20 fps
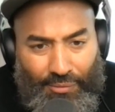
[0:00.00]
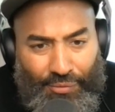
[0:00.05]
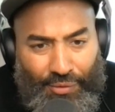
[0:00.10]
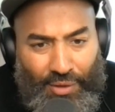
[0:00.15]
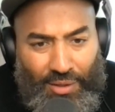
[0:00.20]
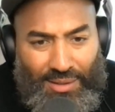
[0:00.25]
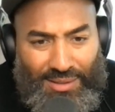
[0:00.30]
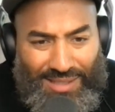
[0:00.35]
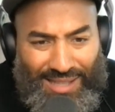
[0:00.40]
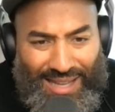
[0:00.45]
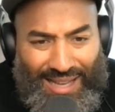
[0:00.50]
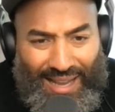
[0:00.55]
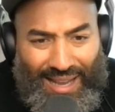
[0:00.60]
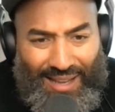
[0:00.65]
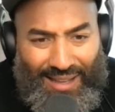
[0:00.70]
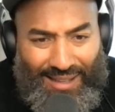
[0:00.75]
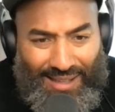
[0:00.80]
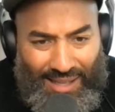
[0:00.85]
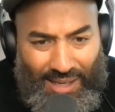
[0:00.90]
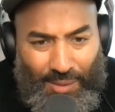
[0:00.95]
It feels like
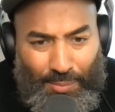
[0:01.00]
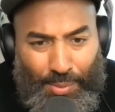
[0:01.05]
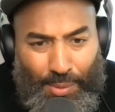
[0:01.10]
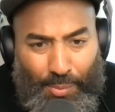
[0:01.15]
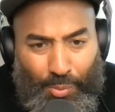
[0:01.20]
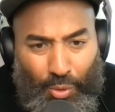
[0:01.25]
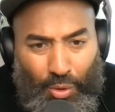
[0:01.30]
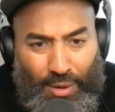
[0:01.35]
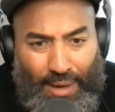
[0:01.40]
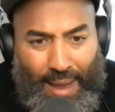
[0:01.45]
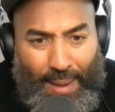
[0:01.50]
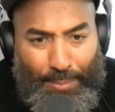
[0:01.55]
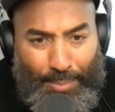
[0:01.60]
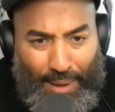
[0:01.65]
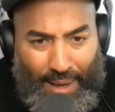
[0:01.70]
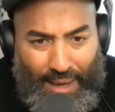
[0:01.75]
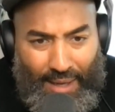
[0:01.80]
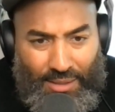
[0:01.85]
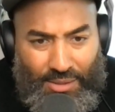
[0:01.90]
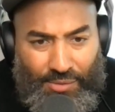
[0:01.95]
getting people on
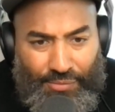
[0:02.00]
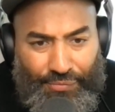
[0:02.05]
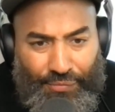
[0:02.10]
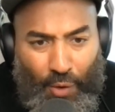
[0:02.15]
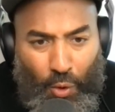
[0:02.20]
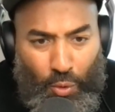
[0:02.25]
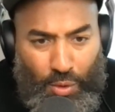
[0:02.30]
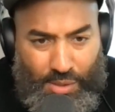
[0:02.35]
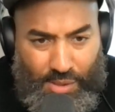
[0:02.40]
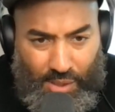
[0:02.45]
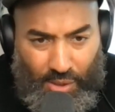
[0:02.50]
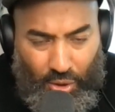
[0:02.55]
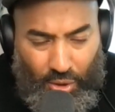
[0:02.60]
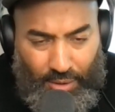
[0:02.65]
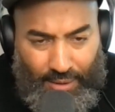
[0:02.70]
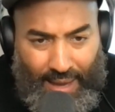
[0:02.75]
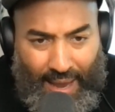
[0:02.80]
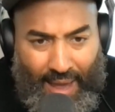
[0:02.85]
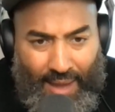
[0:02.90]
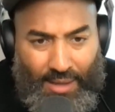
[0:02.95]
that page and focusing
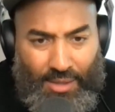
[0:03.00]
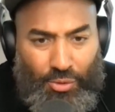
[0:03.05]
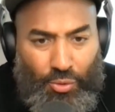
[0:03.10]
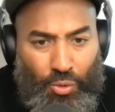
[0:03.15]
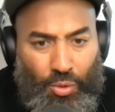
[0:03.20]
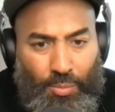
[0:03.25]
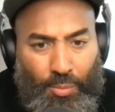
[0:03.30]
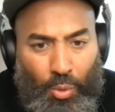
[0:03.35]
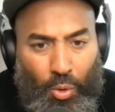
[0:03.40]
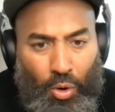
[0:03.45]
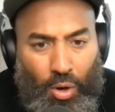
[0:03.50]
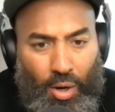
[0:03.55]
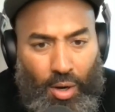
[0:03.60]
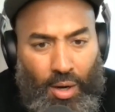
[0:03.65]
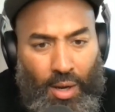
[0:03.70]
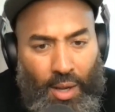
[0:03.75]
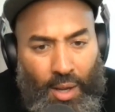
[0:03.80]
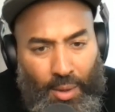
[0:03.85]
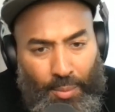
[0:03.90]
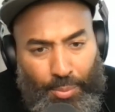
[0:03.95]
on that and doing
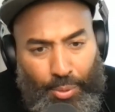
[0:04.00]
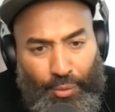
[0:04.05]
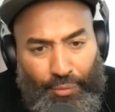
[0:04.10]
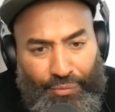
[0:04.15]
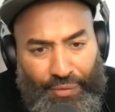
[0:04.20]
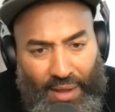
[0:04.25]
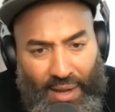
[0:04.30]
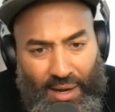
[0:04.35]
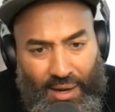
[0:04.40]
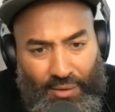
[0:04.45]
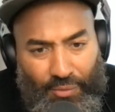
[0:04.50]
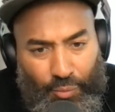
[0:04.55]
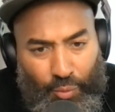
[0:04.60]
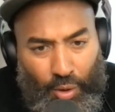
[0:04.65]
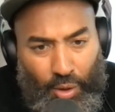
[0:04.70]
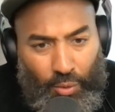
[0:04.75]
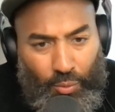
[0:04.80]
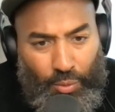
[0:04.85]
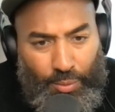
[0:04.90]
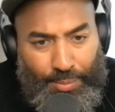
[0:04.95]
more preventative
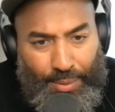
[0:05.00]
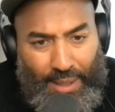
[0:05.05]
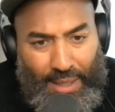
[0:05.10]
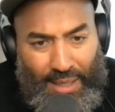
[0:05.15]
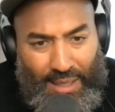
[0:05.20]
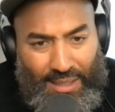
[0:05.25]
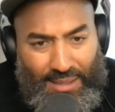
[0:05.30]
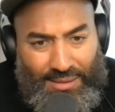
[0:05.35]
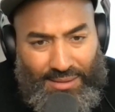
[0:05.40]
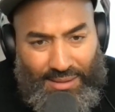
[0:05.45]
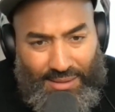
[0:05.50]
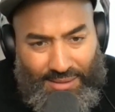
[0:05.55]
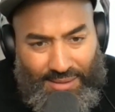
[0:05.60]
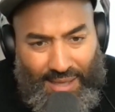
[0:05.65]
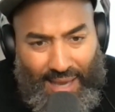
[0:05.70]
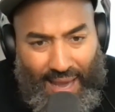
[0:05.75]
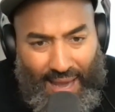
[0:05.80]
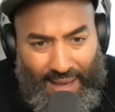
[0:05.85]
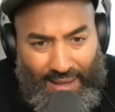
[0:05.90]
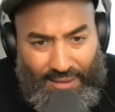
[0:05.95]
work would be an easy
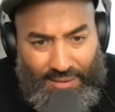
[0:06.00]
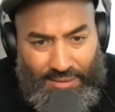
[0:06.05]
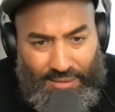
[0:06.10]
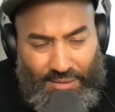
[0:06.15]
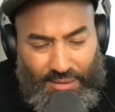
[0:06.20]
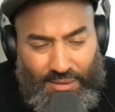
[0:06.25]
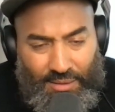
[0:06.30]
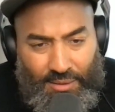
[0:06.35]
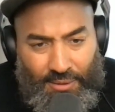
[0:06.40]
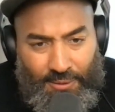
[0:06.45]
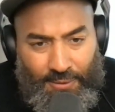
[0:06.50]
task.